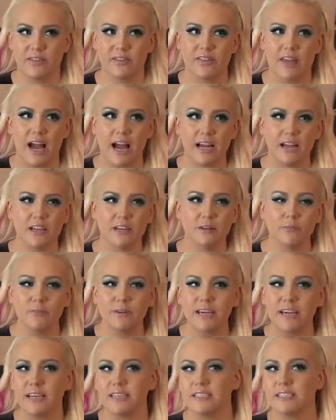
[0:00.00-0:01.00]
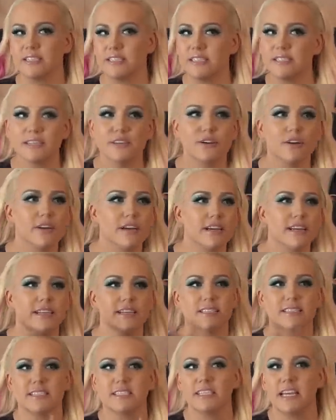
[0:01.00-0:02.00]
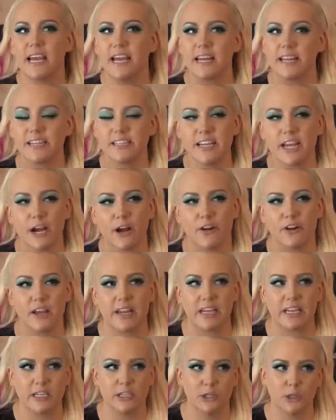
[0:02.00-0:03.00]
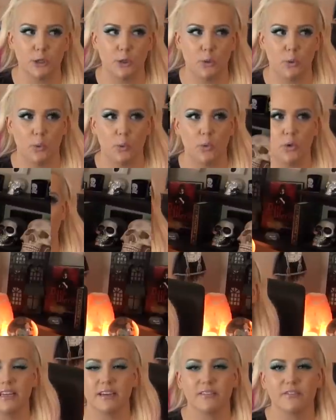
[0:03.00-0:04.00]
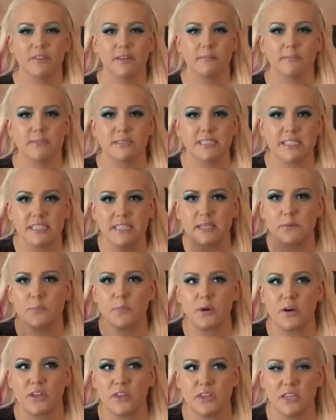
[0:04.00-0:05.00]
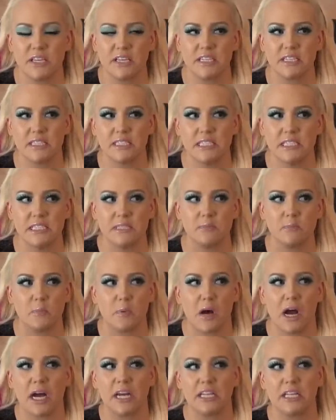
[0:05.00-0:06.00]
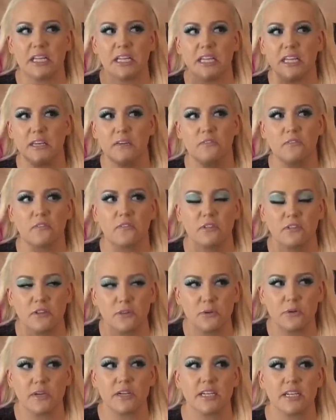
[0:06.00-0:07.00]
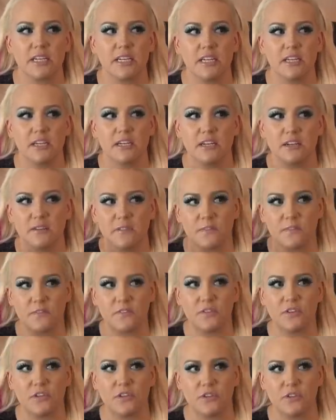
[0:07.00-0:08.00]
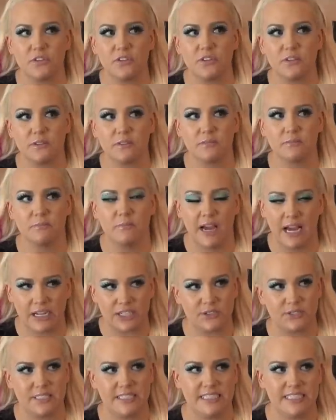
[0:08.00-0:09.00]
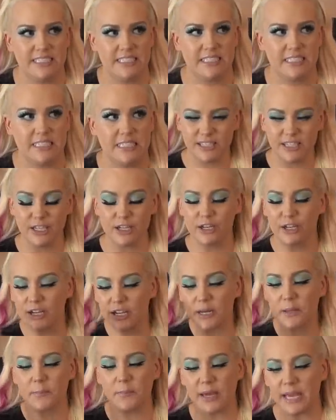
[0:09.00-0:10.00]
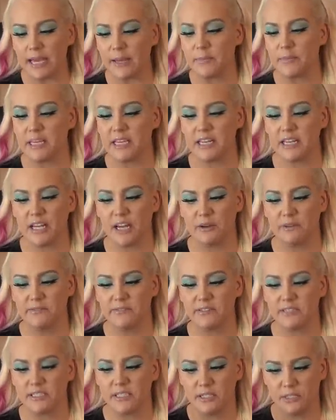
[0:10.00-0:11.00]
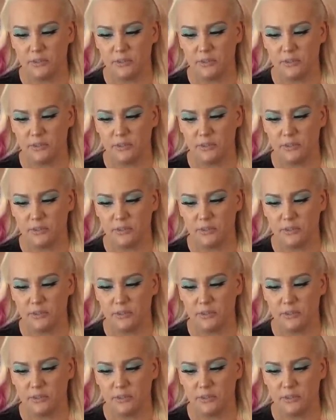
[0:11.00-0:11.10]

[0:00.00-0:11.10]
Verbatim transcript: that could be a serious sanitary issue if any of them sleep on these bodily fluid filled mattresses. You couldn't pay me enough to